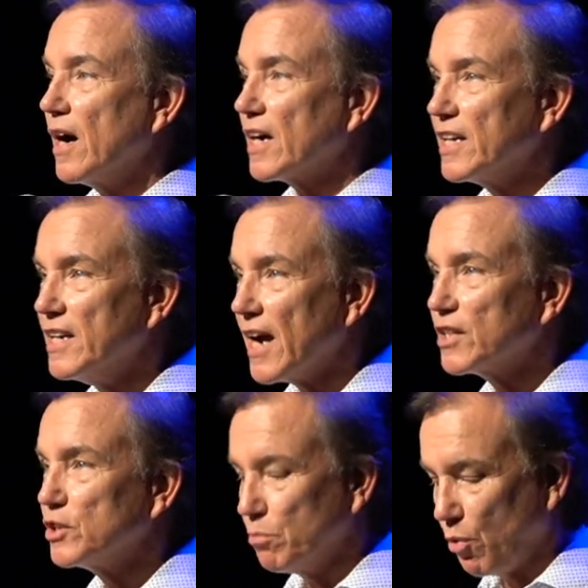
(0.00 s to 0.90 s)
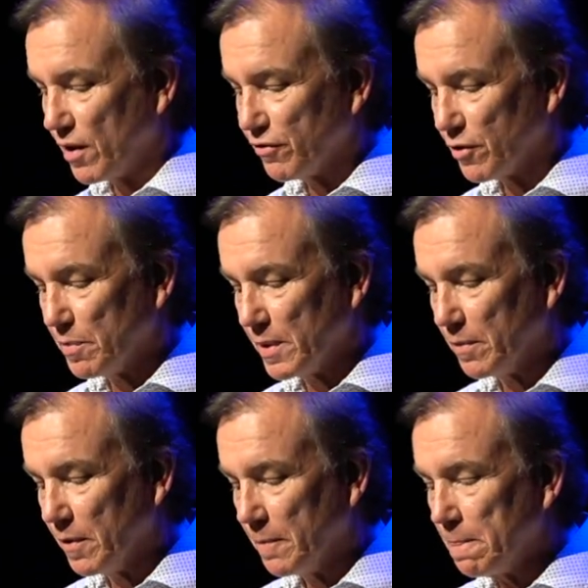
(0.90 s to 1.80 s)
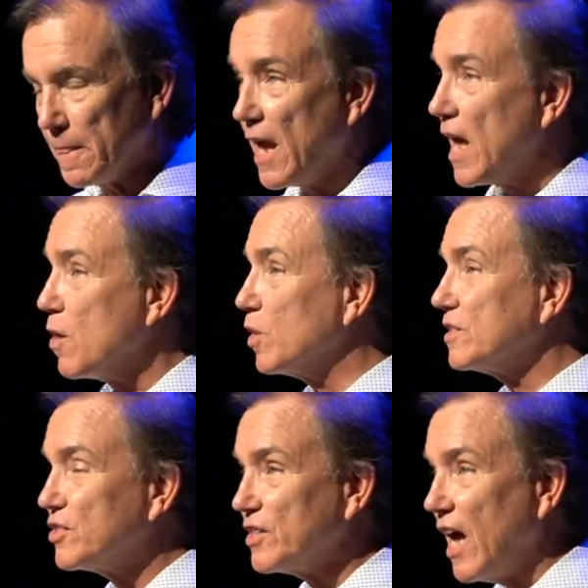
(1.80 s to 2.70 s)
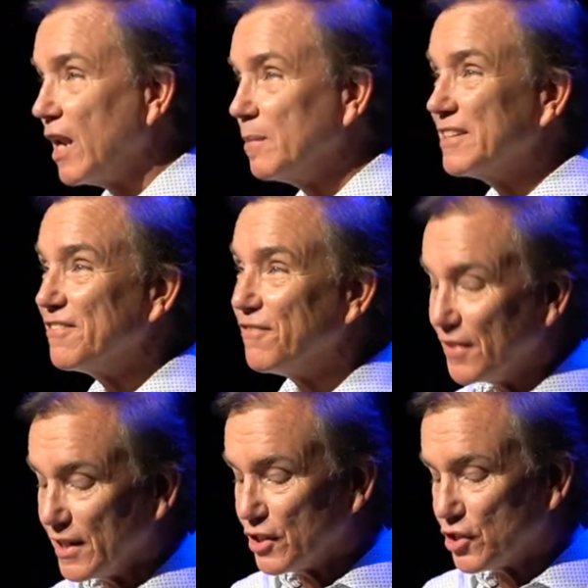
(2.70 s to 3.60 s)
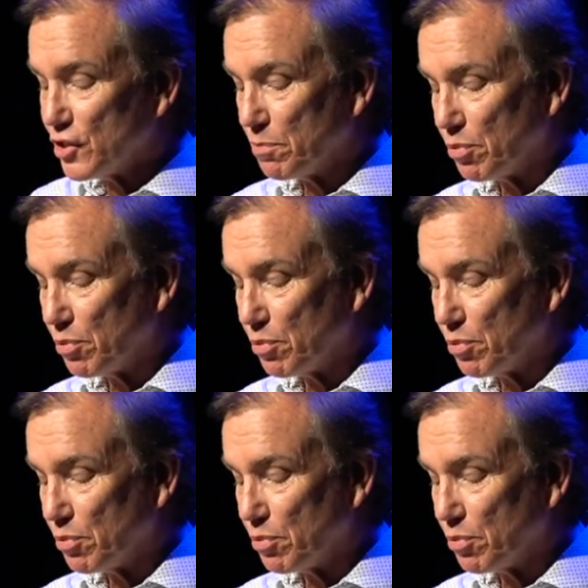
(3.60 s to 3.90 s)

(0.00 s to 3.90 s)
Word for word: a connection point for people. And when Solomon finished